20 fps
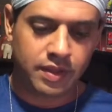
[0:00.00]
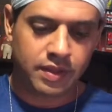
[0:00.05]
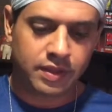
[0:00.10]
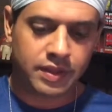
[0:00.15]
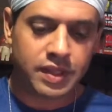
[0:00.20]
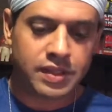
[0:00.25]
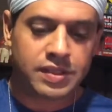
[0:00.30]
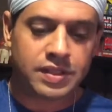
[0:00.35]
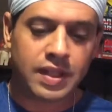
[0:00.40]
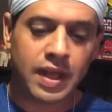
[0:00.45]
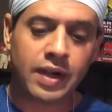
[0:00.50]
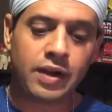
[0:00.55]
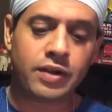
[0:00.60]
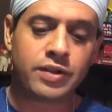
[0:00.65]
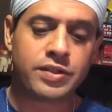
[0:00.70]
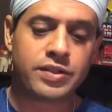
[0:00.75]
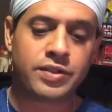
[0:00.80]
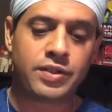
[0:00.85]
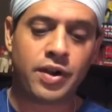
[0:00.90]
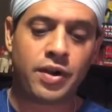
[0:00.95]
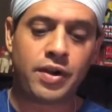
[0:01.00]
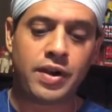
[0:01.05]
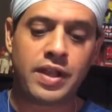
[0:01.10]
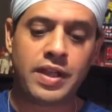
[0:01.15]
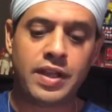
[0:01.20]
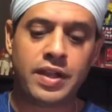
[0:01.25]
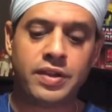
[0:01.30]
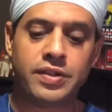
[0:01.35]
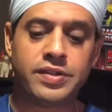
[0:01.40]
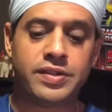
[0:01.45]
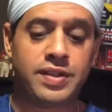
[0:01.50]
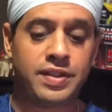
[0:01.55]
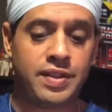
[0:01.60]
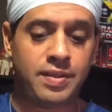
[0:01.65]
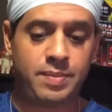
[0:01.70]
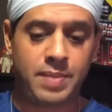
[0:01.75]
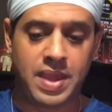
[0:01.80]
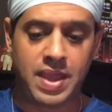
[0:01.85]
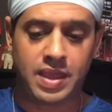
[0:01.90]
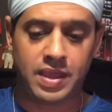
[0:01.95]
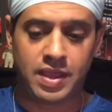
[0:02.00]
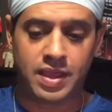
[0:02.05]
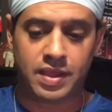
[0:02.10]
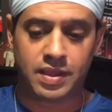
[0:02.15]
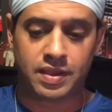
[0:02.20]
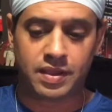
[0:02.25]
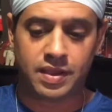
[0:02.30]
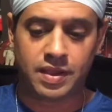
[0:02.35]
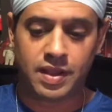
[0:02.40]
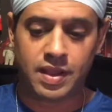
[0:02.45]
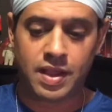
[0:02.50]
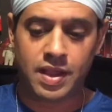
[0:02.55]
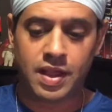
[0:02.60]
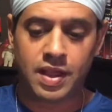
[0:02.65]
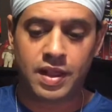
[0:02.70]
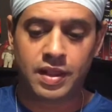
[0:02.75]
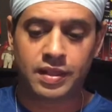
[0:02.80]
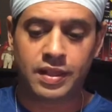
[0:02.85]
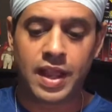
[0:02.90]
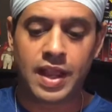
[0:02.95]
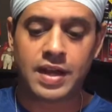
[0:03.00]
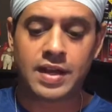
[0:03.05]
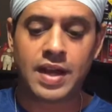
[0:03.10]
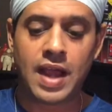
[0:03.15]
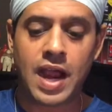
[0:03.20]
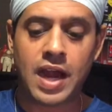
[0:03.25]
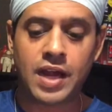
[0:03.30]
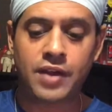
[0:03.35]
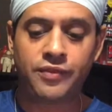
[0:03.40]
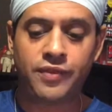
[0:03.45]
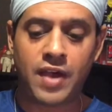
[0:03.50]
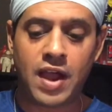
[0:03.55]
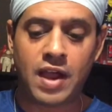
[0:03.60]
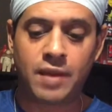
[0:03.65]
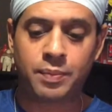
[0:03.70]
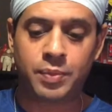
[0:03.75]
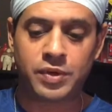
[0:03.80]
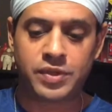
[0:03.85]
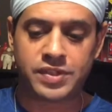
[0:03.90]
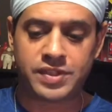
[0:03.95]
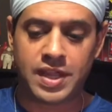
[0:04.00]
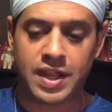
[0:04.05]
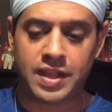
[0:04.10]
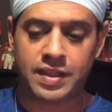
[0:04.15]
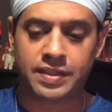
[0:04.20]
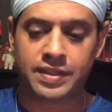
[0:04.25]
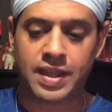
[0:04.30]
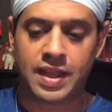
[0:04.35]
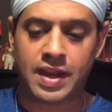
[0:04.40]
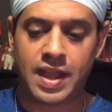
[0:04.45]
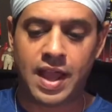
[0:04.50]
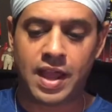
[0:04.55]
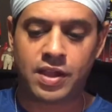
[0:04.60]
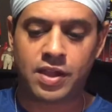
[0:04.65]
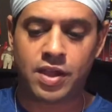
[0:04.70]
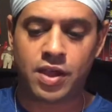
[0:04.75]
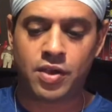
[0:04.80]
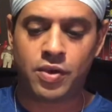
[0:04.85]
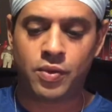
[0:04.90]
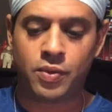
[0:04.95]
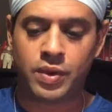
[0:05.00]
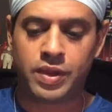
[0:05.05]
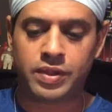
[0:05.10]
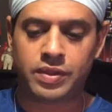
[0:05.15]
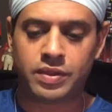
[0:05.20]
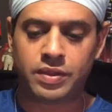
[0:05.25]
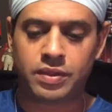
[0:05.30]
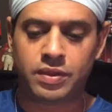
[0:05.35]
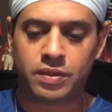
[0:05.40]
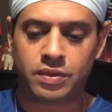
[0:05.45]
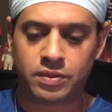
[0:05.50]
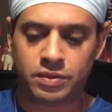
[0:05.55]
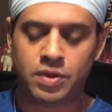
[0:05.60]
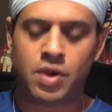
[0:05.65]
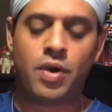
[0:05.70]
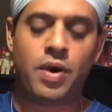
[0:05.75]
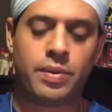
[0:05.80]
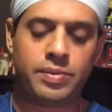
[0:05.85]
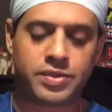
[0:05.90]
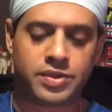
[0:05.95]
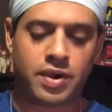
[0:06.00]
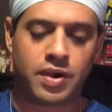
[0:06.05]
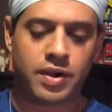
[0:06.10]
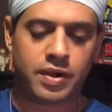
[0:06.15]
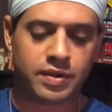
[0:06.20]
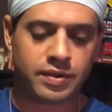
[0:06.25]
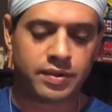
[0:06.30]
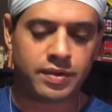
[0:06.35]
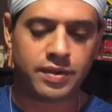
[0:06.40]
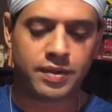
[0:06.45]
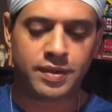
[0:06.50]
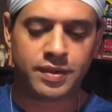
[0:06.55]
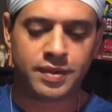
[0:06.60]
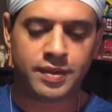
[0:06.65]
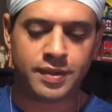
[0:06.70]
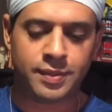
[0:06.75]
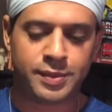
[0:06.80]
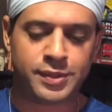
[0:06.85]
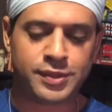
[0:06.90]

This letter is 30 years in the making. Like 95% that echo with... No, I'm sorry. Let me